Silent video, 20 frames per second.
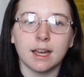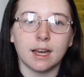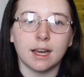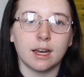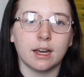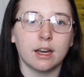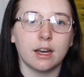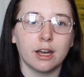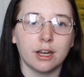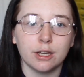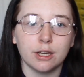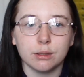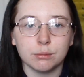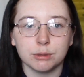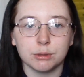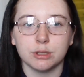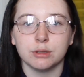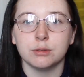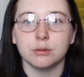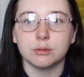I
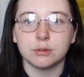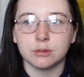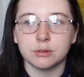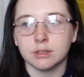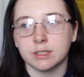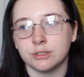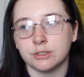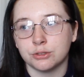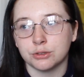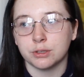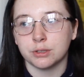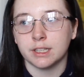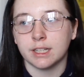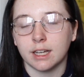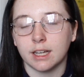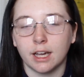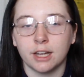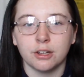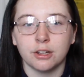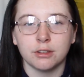hope you all enjoyed
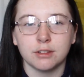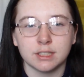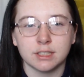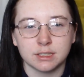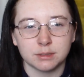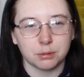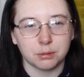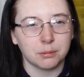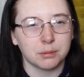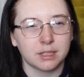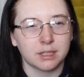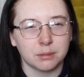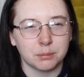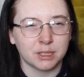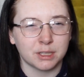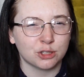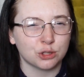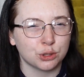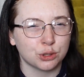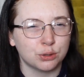it. I know this is probably going to
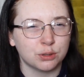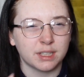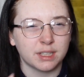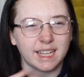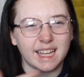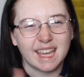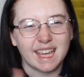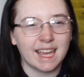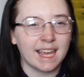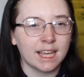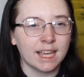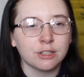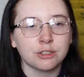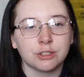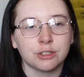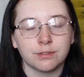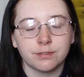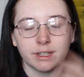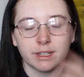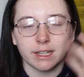be a
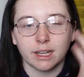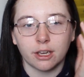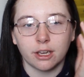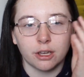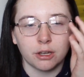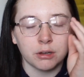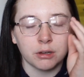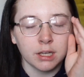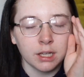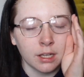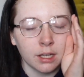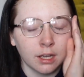short-ish video.